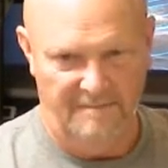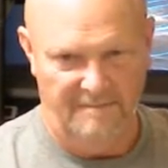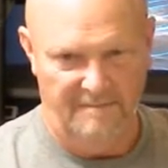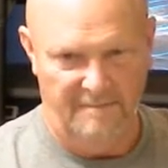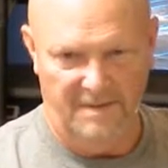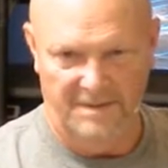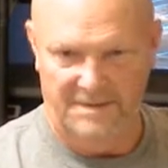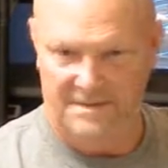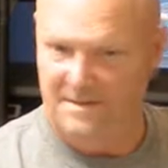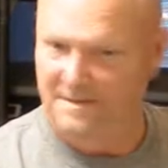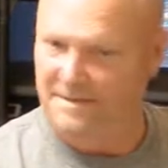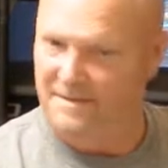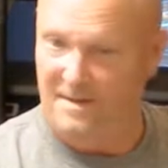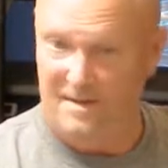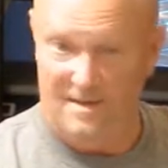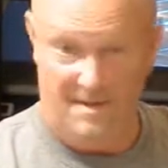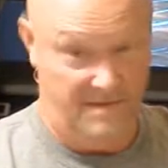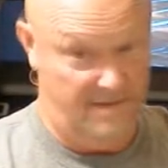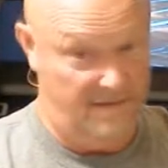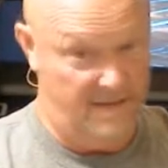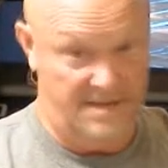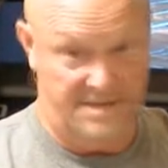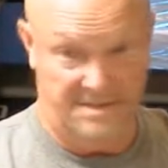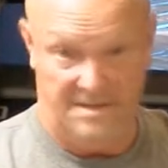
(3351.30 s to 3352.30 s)
But
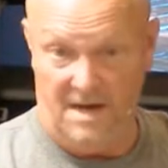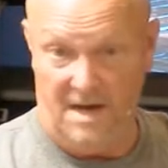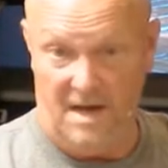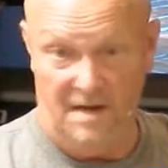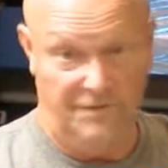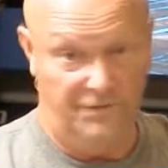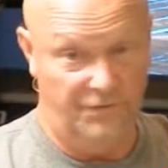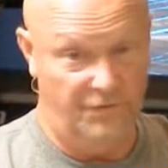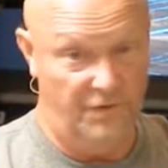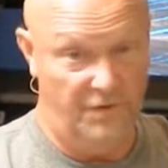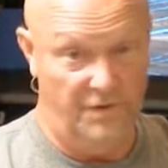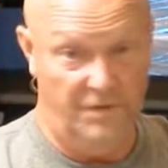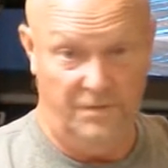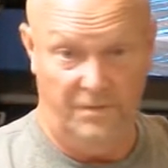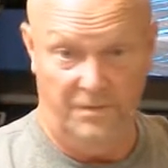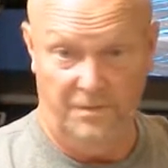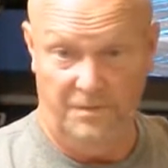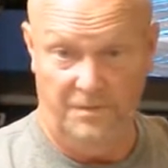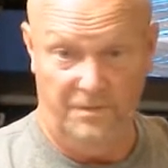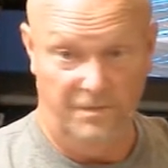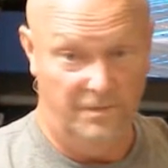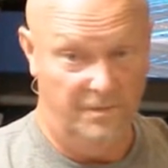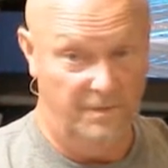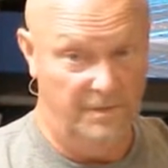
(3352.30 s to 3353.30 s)
it, that's not true.
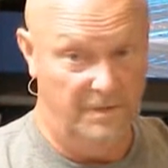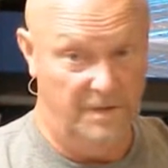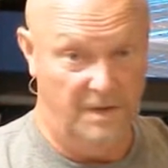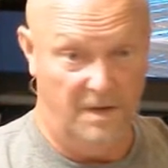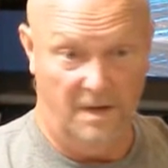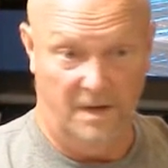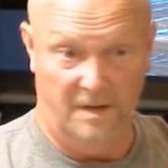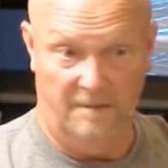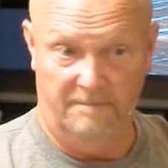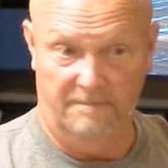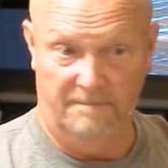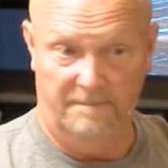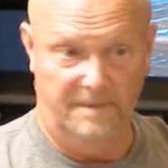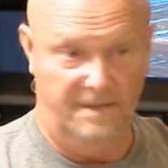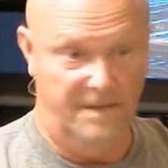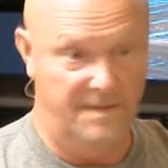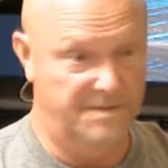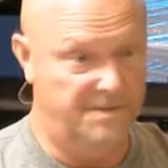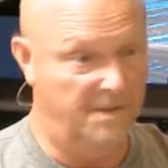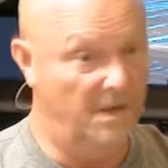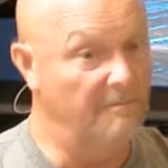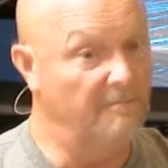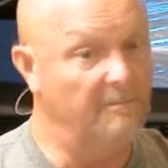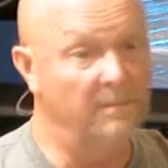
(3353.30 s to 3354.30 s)
Uh,
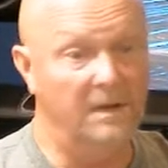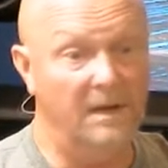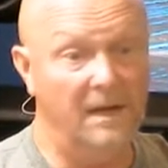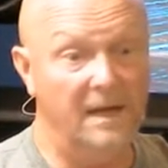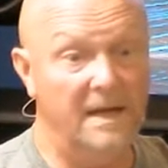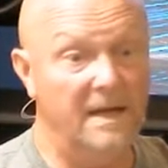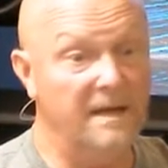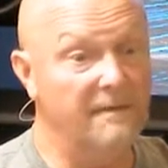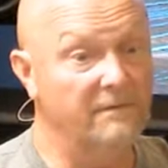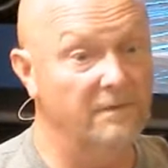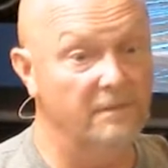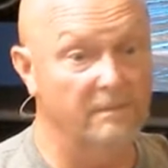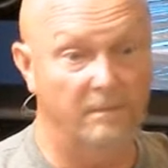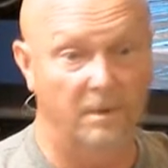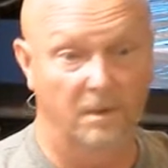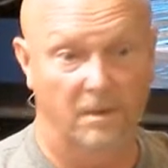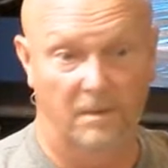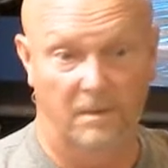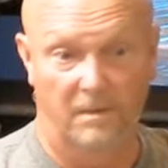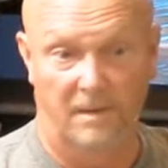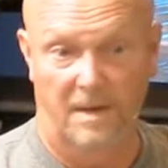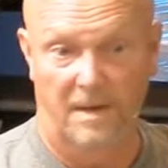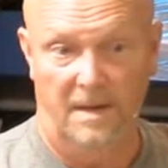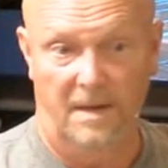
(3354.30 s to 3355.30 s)
it's unbelievable.
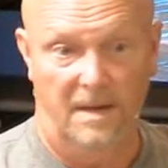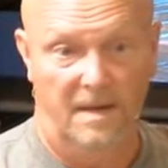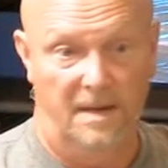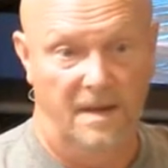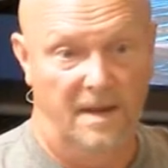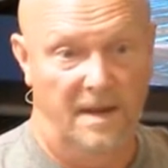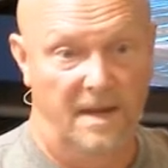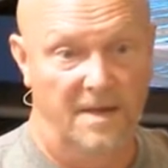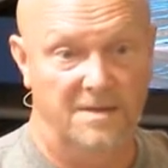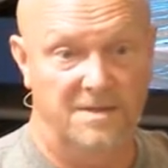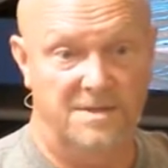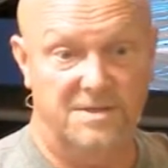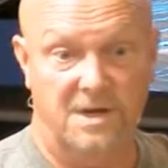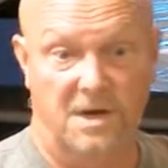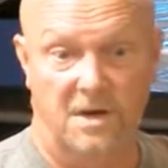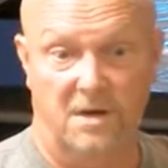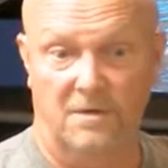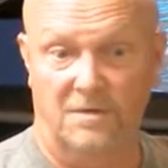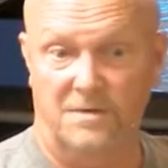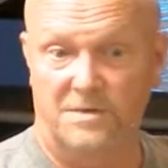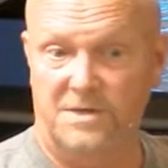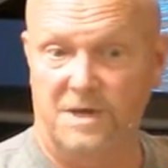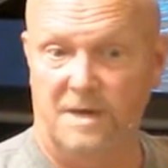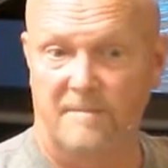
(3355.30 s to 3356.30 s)
And
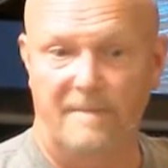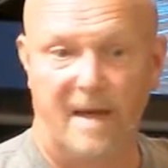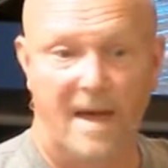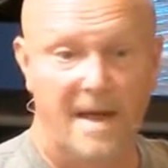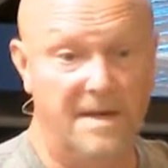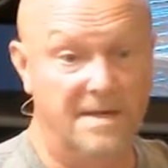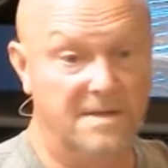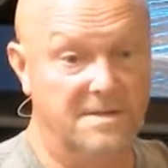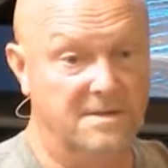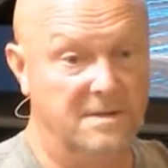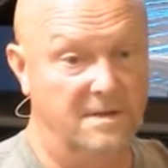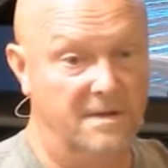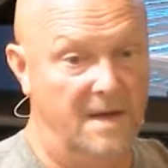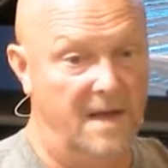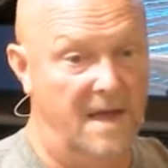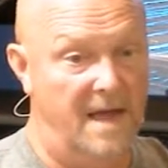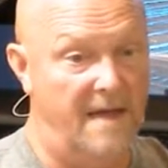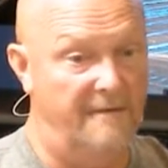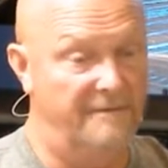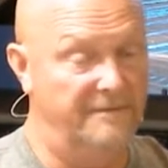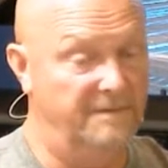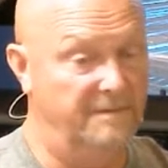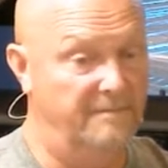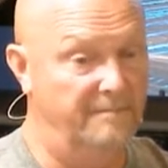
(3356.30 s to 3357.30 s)
so somebody's going to
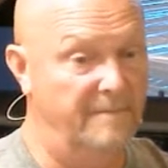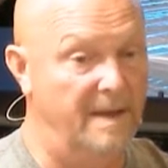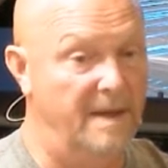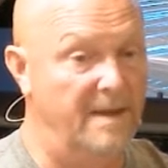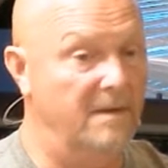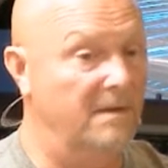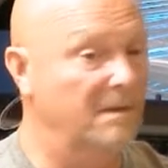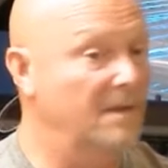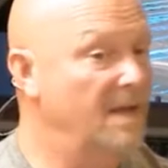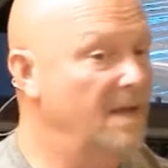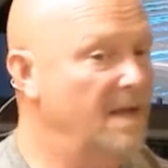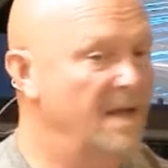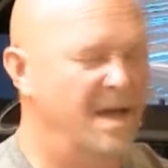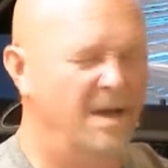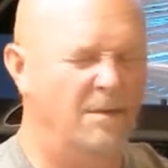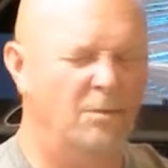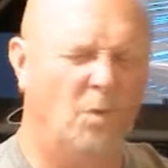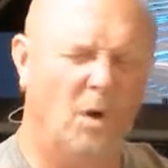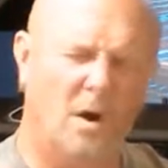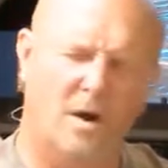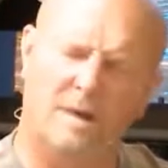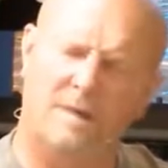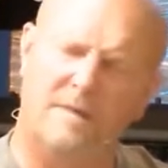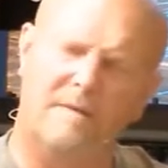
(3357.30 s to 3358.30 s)
have to bail. And
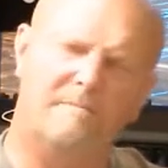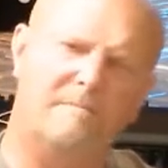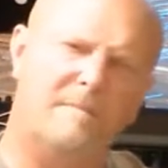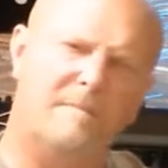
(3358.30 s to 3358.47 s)
one of the